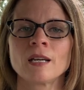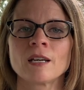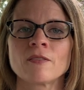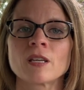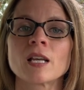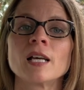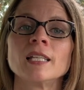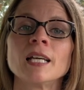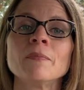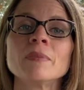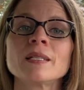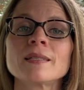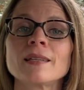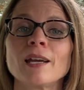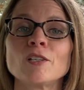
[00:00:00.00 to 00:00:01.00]
The
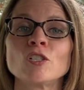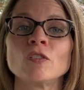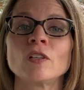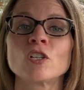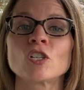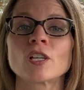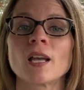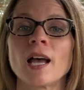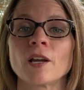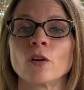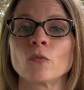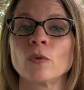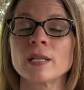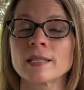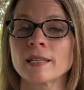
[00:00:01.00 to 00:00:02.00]
Columbus statue that Chicago
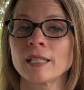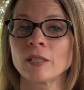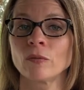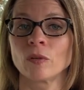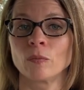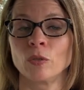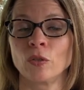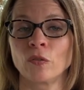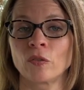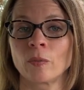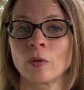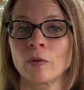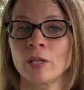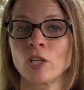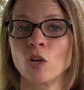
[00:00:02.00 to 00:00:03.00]
recently removed from
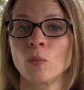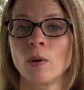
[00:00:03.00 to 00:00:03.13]
Arrigo